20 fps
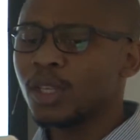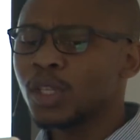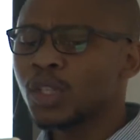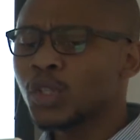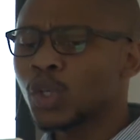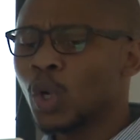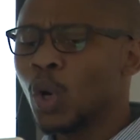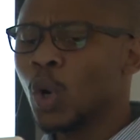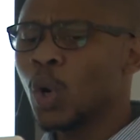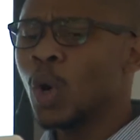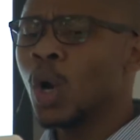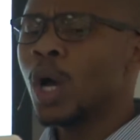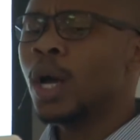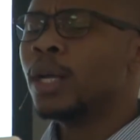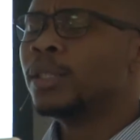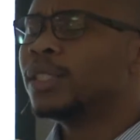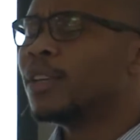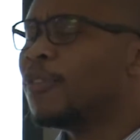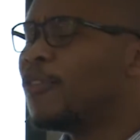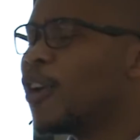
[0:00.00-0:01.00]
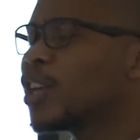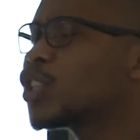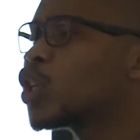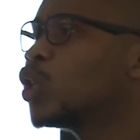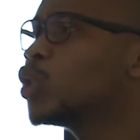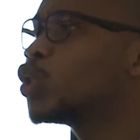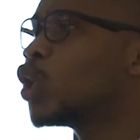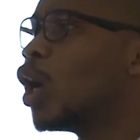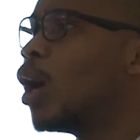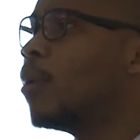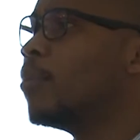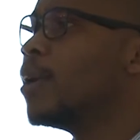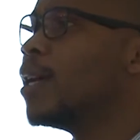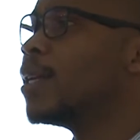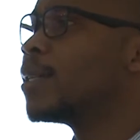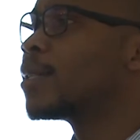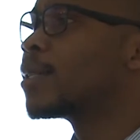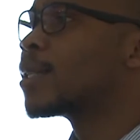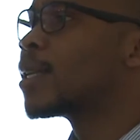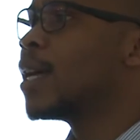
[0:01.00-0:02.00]
So the virtual DOM
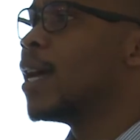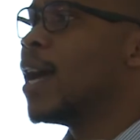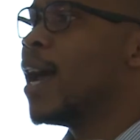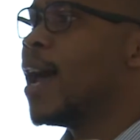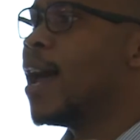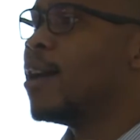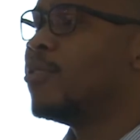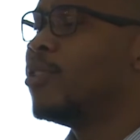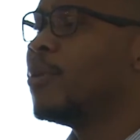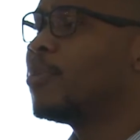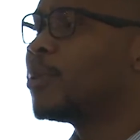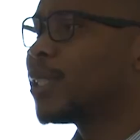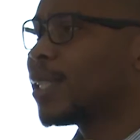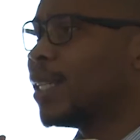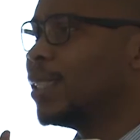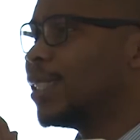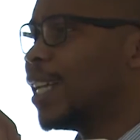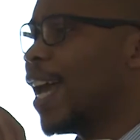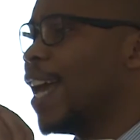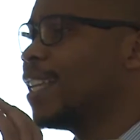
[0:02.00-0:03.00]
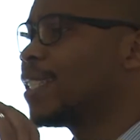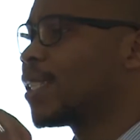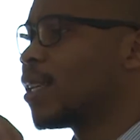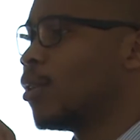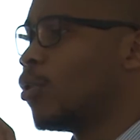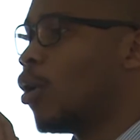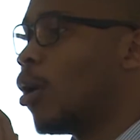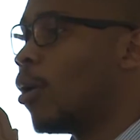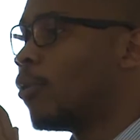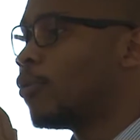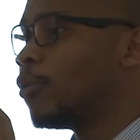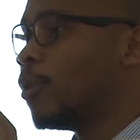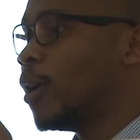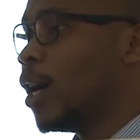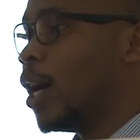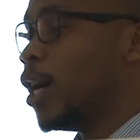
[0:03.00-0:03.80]
is a representation of